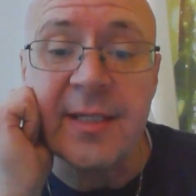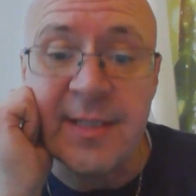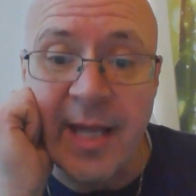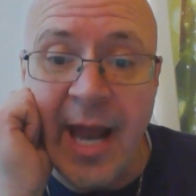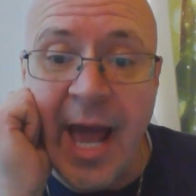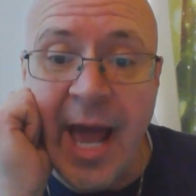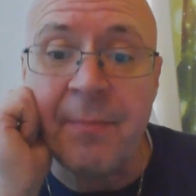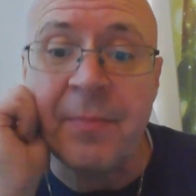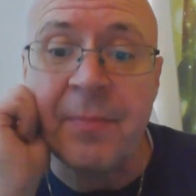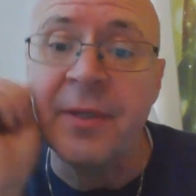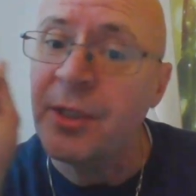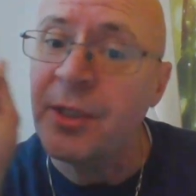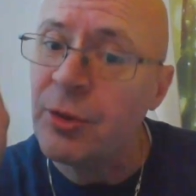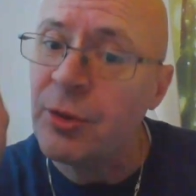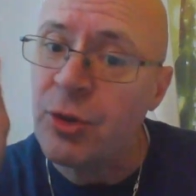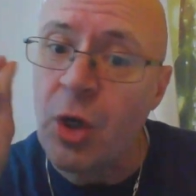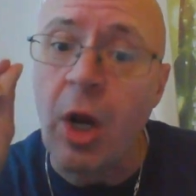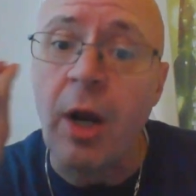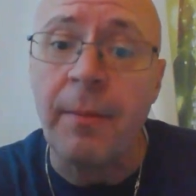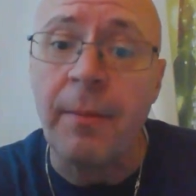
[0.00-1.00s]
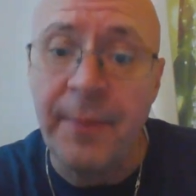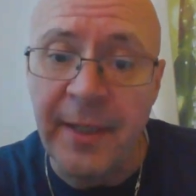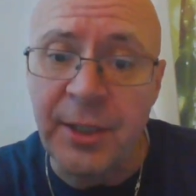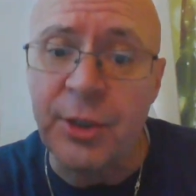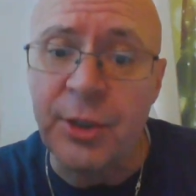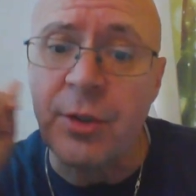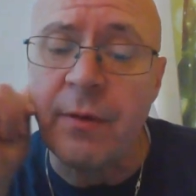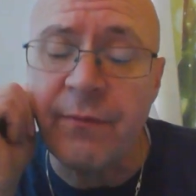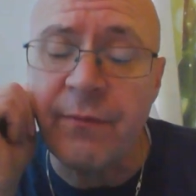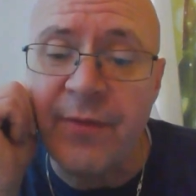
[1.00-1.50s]
that happened and draw a
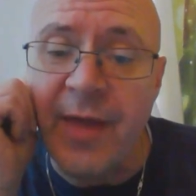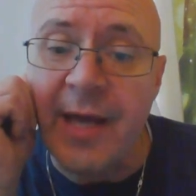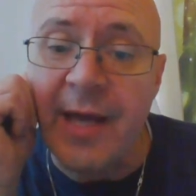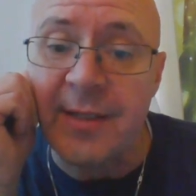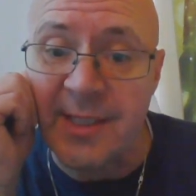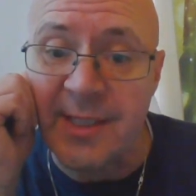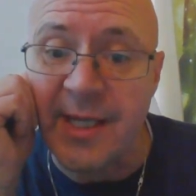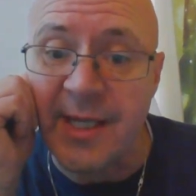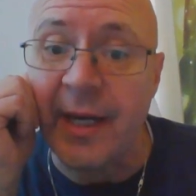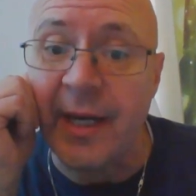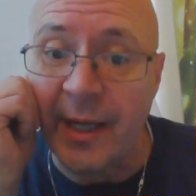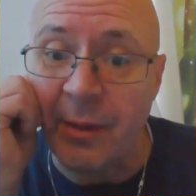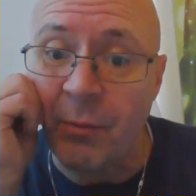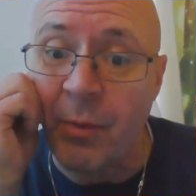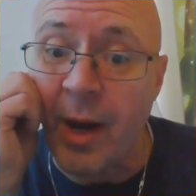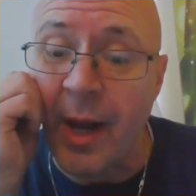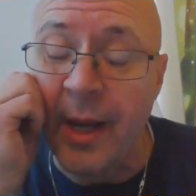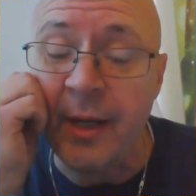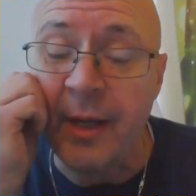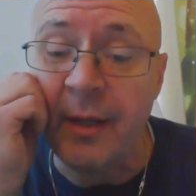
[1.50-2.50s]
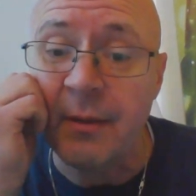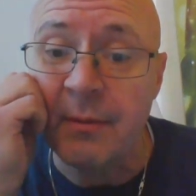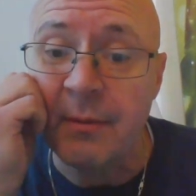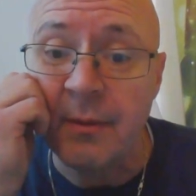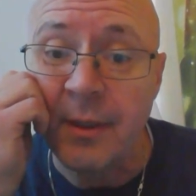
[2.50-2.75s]
picture of that setting, right?